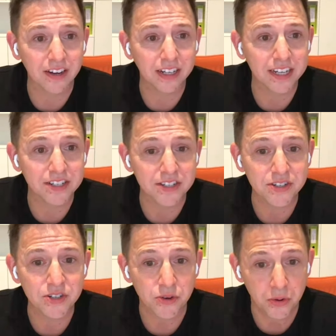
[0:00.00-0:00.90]
I guess,
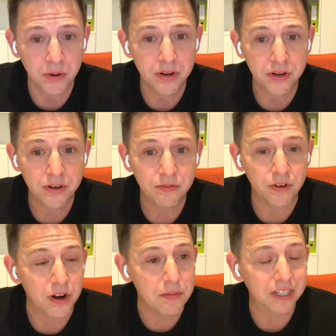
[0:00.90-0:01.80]
is still
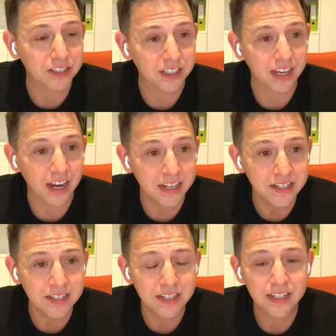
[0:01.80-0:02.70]
very much the
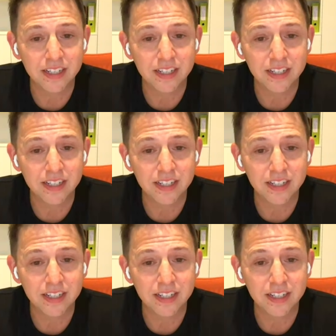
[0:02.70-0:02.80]
case.